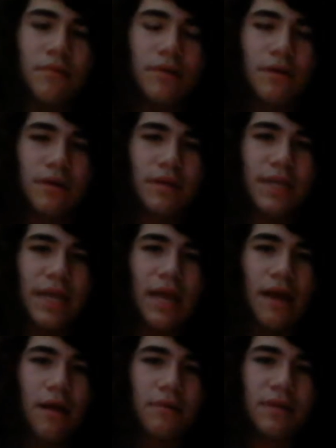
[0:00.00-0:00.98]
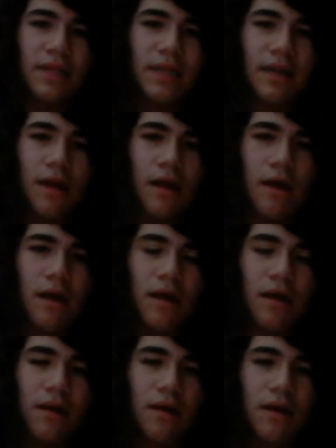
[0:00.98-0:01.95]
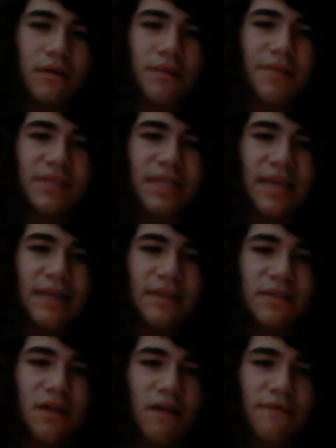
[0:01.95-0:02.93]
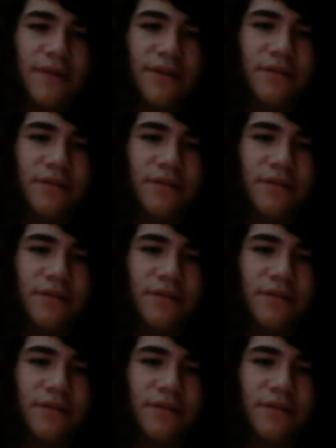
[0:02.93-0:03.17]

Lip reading: well, yeah, I'm gonna basically end this off